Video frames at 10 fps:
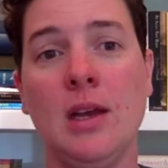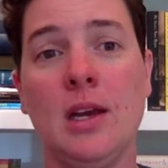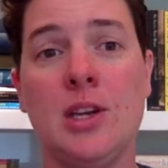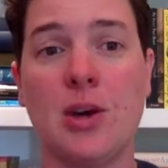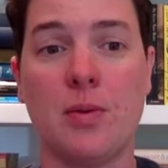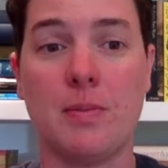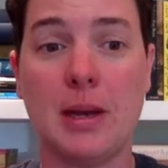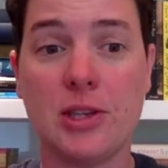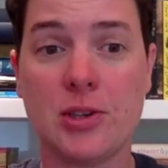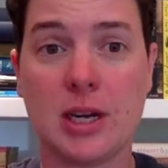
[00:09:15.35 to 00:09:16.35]
So,
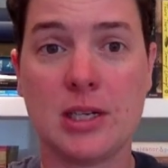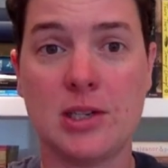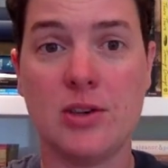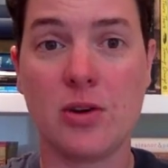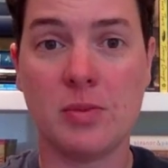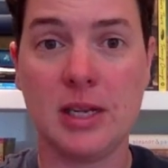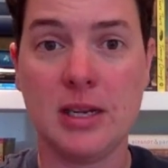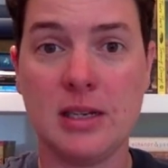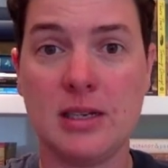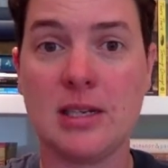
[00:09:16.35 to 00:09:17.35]
Bellatrix,
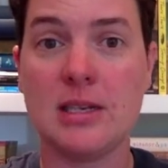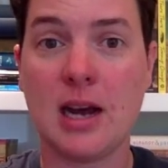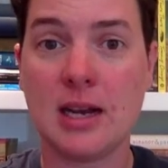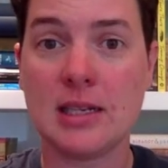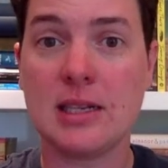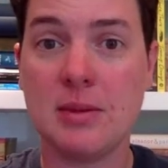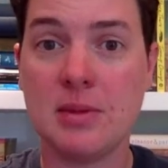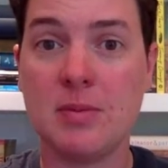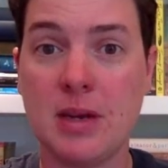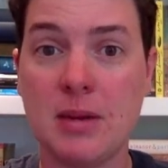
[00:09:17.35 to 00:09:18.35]
notably, does not seem
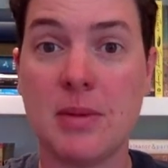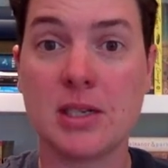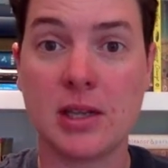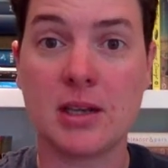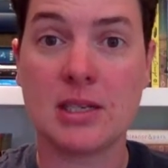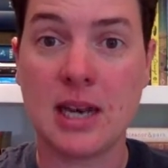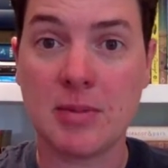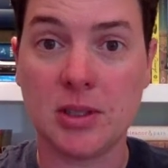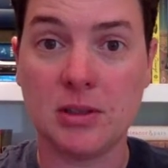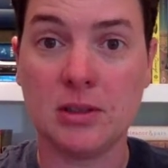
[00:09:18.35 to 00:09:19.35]
to be mentally
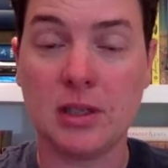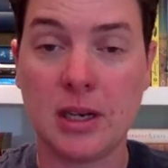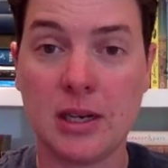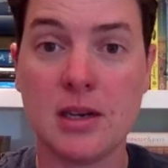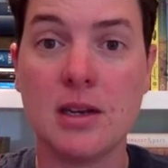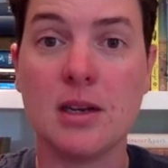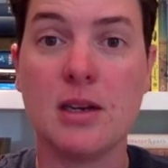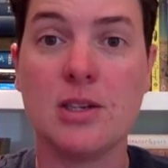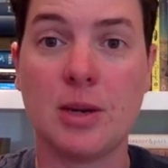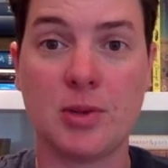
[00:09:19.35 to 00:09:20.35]
unstable in
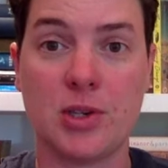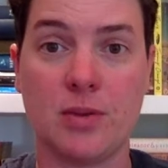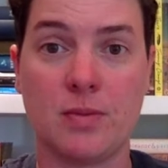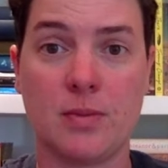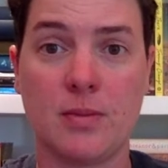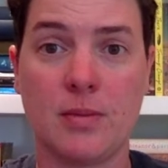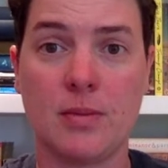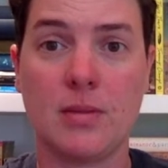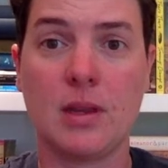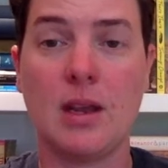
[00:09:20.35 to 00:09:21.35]
Chapter 2.
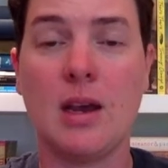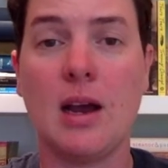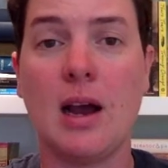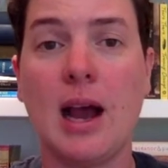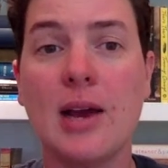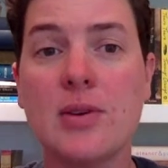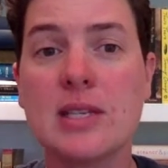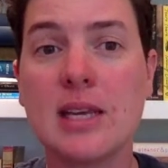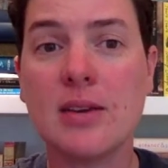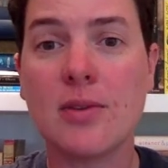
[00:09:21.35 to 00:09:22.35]
I always
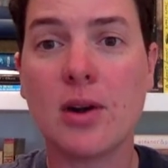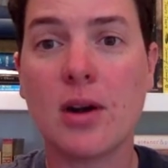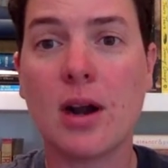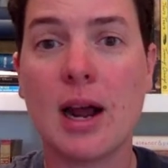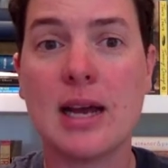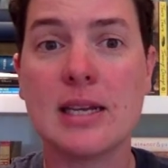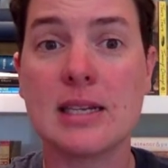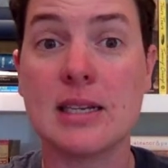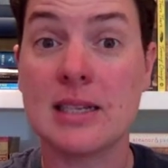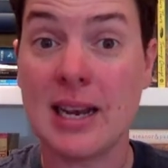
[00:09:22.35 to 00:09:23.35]
think of her as
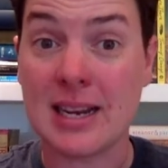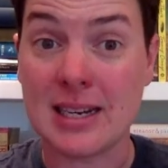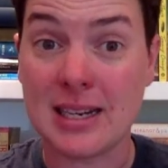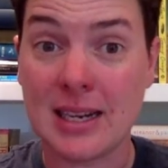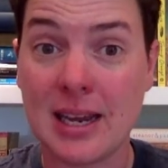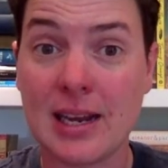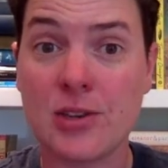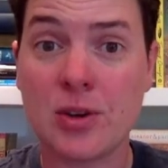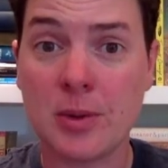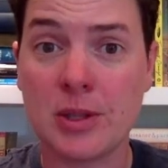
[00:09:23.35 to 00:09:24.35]
insane and
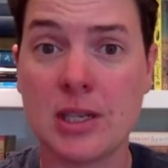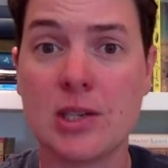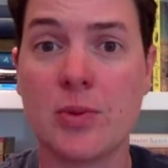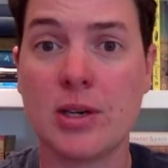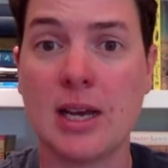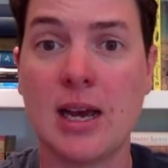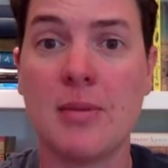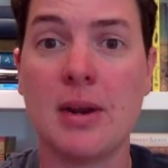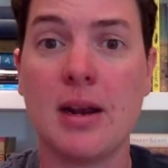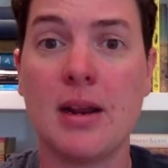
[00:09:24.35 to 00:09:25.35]
attribute this to her time
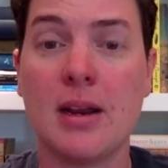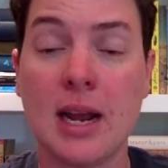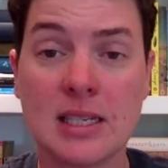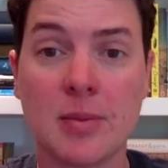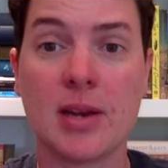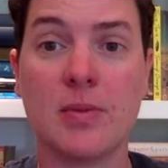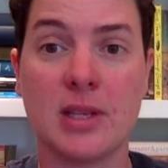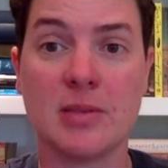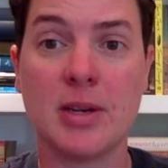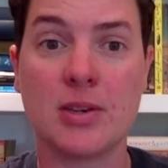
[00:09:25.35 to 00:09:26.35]
in Azkaban with
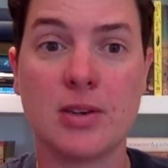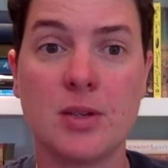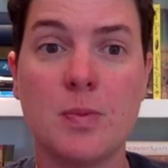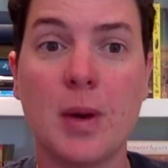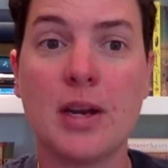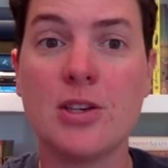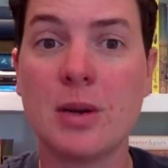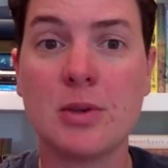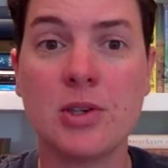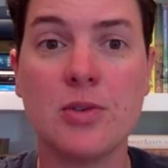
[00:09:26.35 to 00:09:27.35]
the Dementors, but in
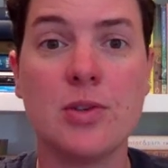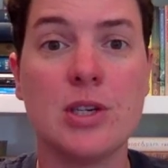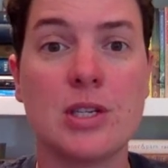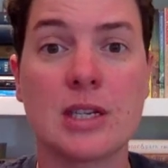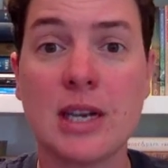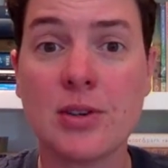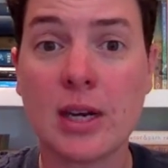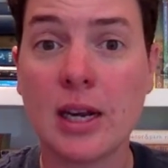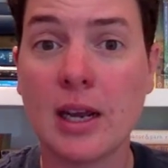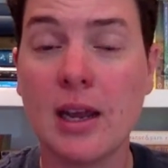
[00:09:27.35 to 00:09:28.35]
Chapter 2 she's eccentric
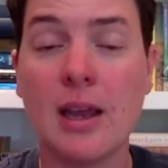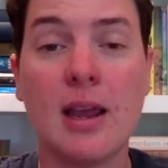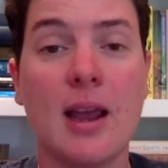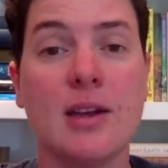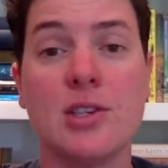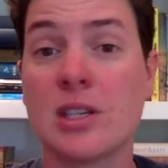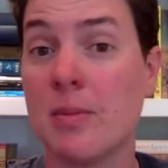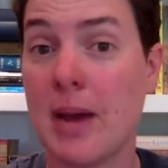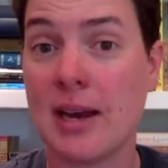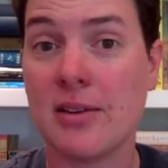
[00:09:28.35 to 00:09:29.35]
and she's
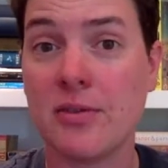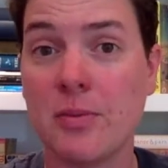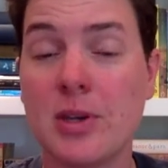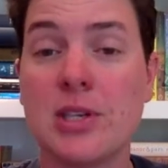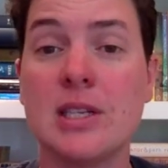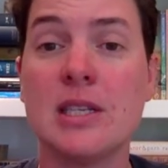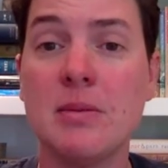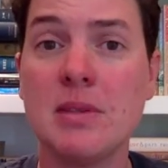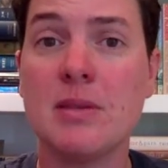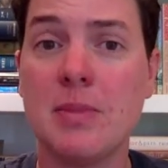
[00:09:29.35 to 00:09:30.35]
combative, but she
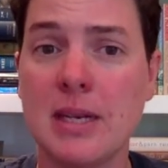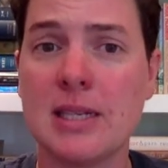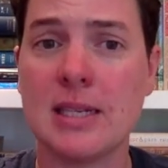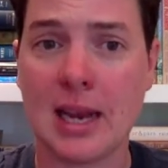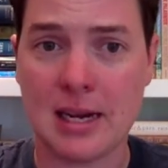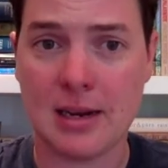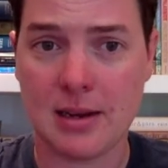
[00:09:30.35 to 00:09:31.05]
seems to be sane.